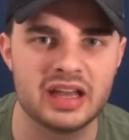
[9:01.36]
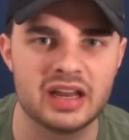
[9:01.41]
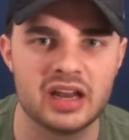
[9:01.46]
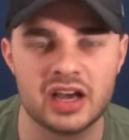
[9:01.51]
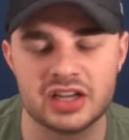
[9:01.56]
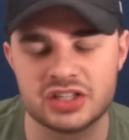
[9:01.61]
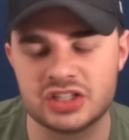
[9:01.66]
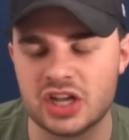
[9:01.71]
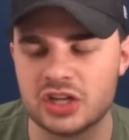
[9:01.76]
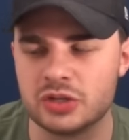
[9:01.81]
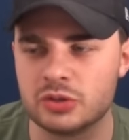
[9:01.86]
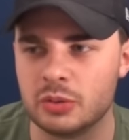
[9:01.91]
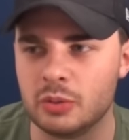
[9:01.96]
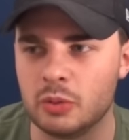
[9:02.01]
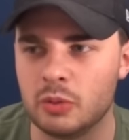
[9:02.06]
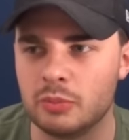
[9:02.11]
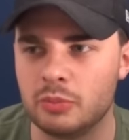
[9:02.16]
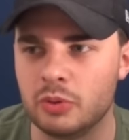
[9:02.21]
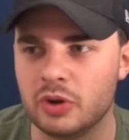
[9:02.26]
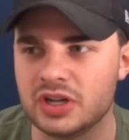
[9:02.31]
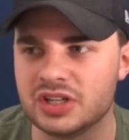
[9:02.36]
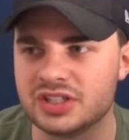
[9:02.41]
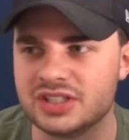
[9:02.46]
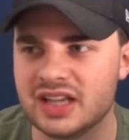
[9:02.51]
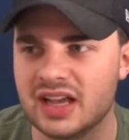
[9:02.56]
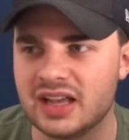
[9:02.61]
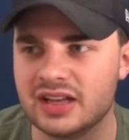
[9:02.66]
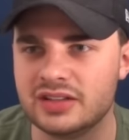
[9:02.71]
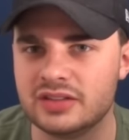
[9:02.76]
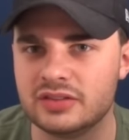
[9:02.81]
and I turned to him at one point and
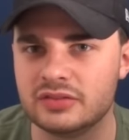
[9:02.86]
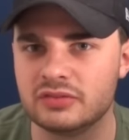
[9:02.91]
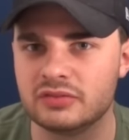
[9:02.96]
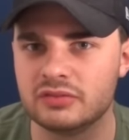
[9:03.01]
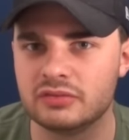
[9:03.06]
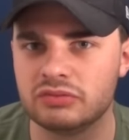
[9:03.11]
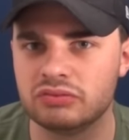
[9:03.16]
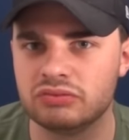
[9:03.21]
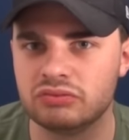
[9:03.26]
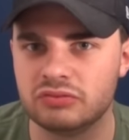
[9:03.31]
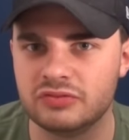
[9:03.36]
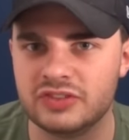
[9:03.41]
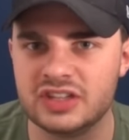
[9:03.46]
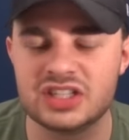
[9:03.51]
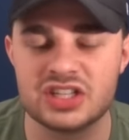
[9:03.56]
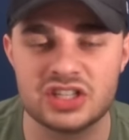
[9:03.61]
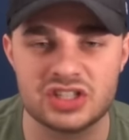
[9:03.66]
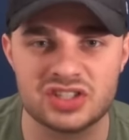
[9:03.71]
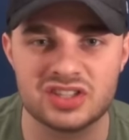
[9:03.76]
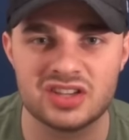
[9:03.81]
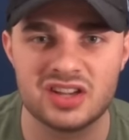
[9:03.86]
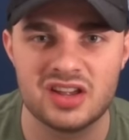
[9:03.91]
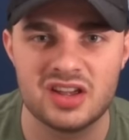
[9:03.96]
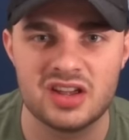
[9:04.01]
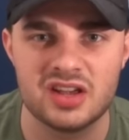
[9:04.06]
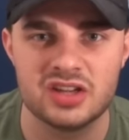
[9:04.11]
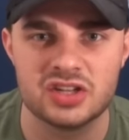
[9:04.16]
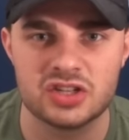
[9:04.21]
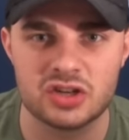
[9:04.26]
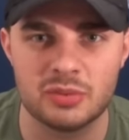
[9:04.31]
said, this is,
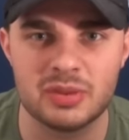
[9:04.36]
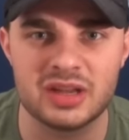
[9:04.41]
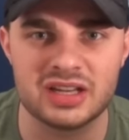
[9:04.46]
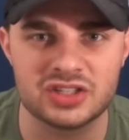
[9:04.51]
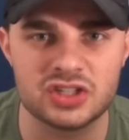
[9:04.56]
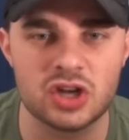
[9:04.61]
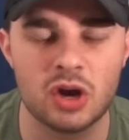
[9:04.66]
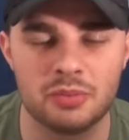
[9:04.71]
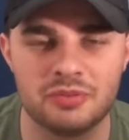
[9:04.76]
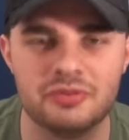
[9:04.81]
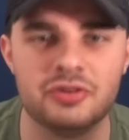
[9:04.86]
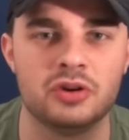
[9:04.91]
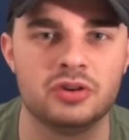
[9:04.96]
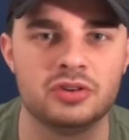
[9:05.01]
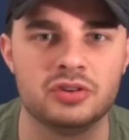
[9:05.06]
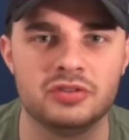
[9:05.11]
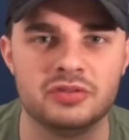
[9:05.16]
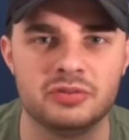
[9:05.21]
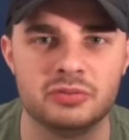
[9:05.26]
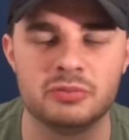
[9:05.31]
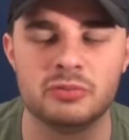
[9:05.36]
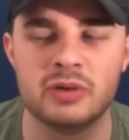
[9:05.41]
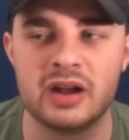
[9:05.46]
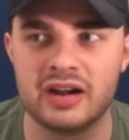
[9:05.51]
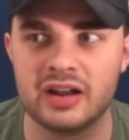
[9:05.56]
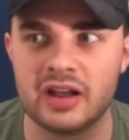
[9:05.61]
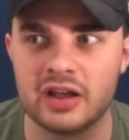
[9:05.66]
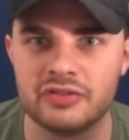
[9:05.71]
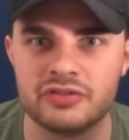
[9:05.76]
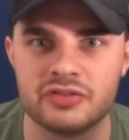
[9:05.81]
do you know what I mean, top four,
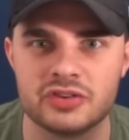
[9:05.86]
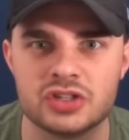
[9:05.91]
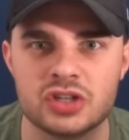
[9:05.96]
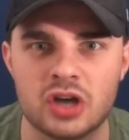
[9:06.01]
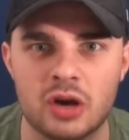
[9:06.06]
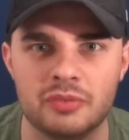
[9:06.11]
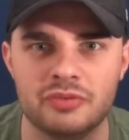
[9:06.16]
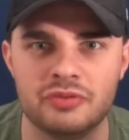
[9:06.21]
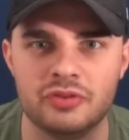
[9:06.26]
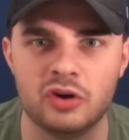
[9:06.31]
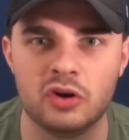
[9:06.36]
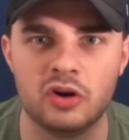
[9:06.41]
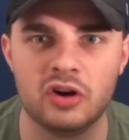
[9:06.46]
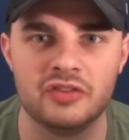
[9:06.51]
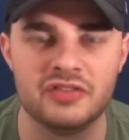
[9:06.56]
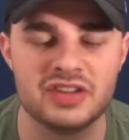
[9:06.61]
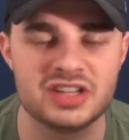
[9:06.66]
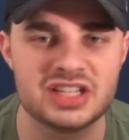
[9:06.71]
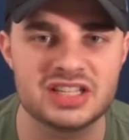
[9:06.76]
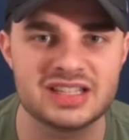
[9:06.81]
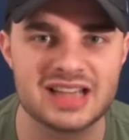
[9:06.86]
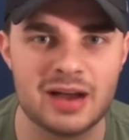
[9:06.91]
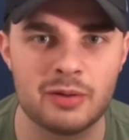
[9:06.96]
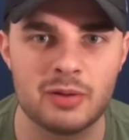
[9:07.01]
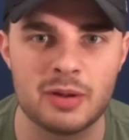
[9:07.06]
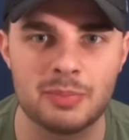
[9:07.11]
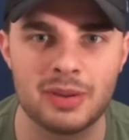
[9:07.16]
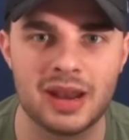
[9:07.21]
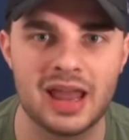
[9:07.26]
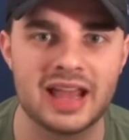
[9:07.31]
we're going for top four, and this is how
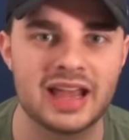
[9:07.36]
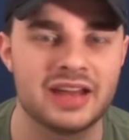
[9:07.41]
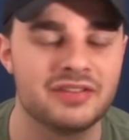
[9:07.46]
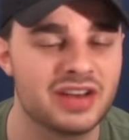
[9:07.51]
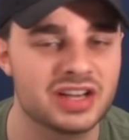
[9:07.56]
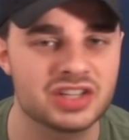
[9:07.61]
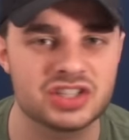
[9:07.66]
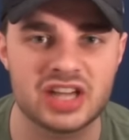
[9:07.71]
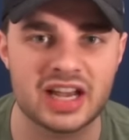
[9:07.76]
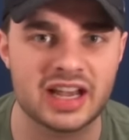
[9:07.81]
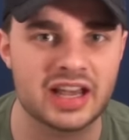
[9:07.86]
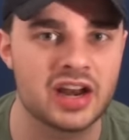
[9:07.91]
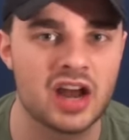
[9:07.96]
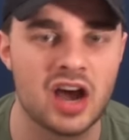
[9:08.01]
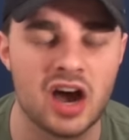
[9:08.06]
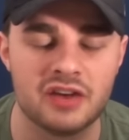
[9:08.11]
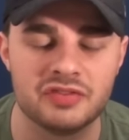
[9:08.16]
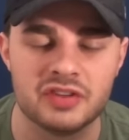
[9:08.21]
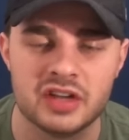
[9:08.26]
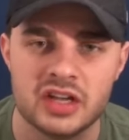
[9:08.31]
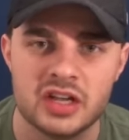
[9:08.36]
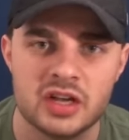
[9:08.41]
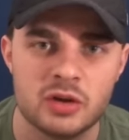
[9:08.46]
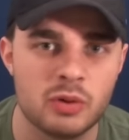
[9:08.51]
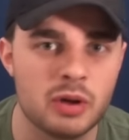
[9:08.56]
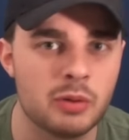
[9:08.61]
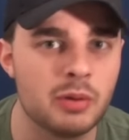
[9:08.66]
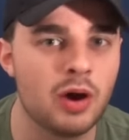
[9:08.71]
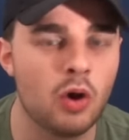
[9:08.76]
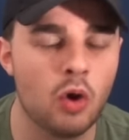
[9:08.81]
we're playing. That second half,
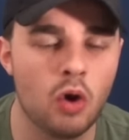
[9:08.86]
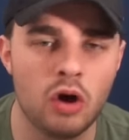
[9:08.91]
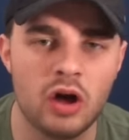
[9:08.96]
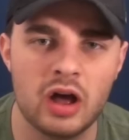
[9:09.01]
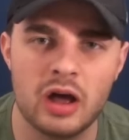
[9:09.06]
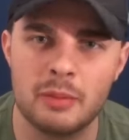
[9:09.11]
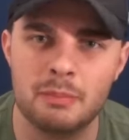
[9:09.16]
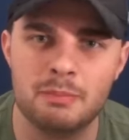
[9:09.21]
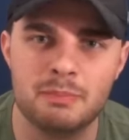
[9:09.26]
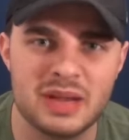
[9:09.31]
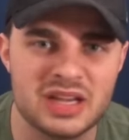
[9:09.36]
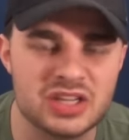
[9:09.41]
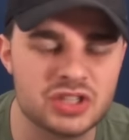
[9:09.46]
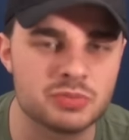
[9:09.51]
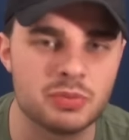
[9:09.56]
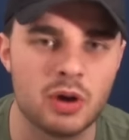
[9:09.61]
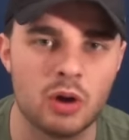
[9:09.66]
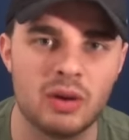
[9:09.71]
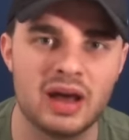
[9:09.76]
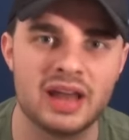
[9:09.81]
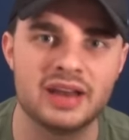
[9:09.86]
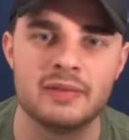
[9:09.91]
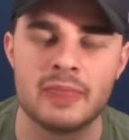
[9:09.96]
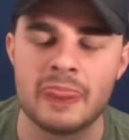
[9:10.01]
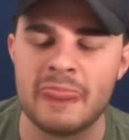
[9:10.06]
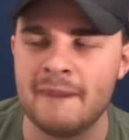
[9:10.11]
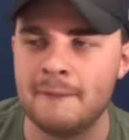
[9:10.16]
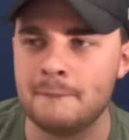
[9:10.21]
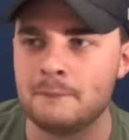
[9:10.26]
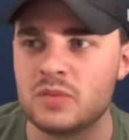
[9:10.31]
we were abysmal. And
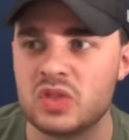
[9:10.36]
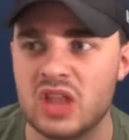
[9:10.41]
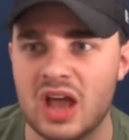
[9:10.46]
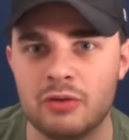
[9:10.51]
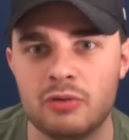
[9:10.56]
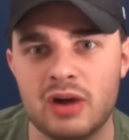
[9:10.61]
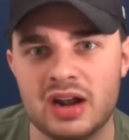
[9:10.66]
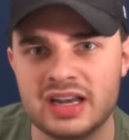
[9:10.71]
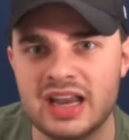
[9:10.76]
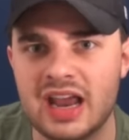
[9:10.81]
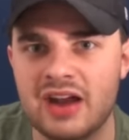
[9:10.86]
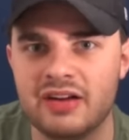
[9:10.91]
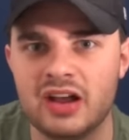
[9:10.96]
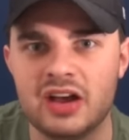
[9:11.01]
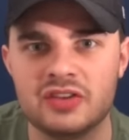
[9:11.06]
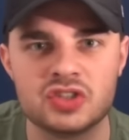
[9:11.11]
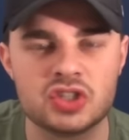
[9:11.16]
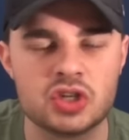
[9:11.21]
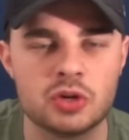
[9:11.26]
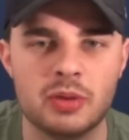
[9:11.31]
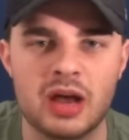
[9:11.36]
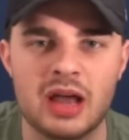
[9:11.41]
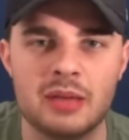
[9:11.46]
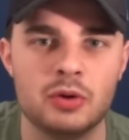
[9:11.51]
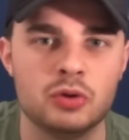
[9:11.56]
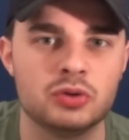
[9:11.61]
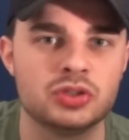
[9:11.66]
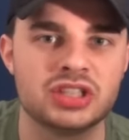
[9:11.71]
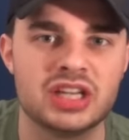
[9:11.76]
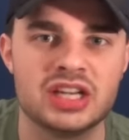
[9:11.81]
now Ranieri, I've stuck by him
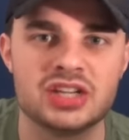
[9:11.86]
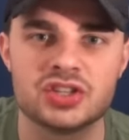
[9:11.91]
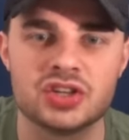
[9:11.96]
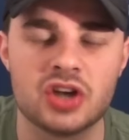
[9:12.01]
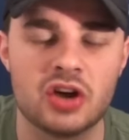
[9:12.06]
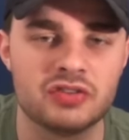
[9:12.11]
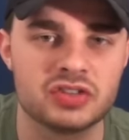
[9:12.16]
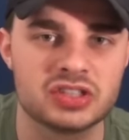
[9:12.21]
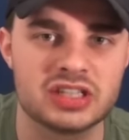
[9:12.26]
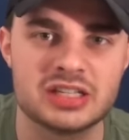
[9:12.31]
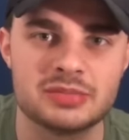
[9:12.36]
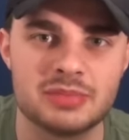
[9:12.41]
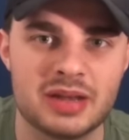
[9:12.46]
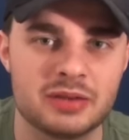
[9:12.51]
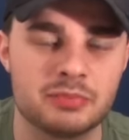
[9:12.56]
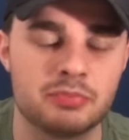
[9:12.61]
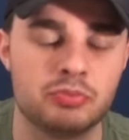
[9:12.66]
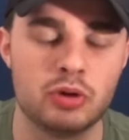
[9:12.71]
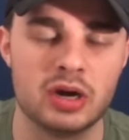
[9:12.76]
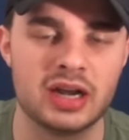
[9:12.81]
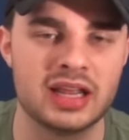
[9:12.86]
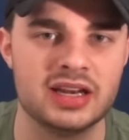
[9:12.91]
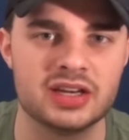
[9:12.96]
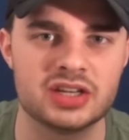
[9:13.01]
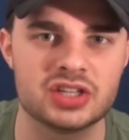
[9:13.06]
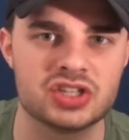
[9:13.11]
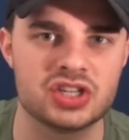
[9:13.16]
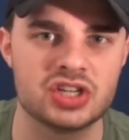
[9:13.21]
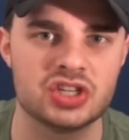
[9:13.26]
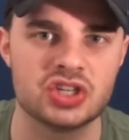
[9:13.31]
all season. Obviously, he's made brilliant
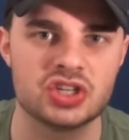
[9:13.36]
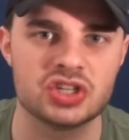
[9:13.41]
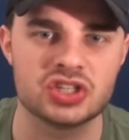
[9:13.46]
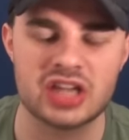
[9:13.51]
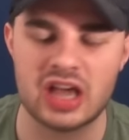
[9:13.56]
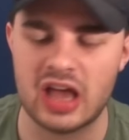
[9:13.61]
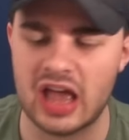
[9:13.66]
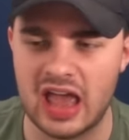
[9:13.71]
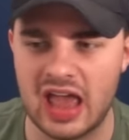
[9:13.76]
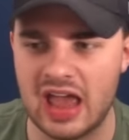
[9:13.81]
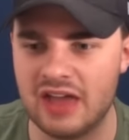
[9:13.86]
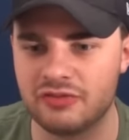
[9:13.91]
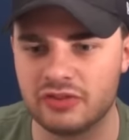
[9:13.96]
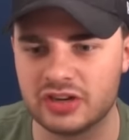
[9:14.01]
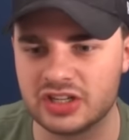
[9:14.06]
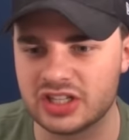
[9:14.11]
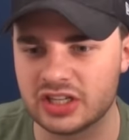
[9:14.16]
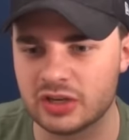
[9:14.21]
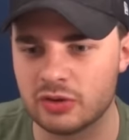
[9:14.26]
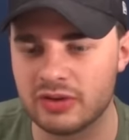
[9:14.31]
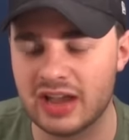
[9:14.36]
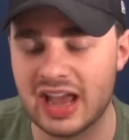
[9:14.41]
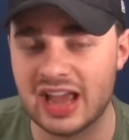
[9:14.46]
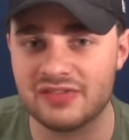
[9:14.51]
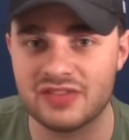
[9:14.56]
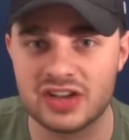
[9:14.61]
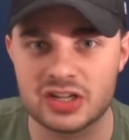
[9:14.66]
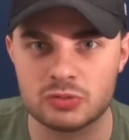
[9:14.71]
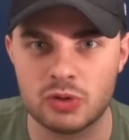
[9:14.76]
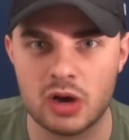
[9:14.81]
decisions every single
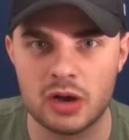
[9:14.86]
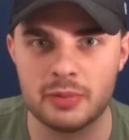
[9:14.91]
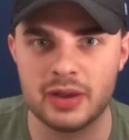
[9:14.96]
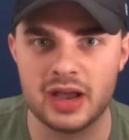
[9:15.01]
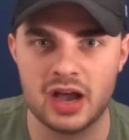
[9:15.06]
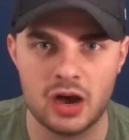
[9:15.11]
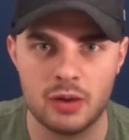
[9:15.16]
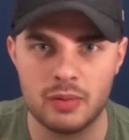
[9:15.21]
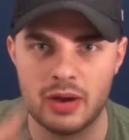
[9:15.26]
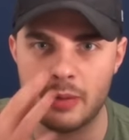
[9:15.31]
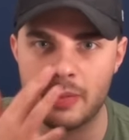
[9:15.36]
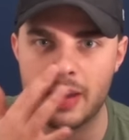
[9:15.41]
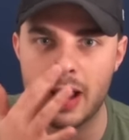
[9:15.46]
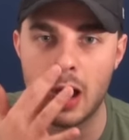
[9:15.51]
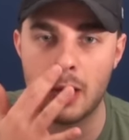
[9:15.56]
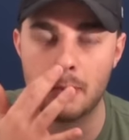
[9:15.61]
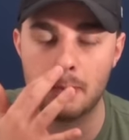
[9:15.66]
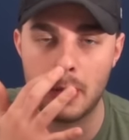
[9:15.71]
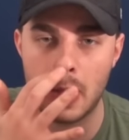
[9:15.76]
game. That's why we are where we are.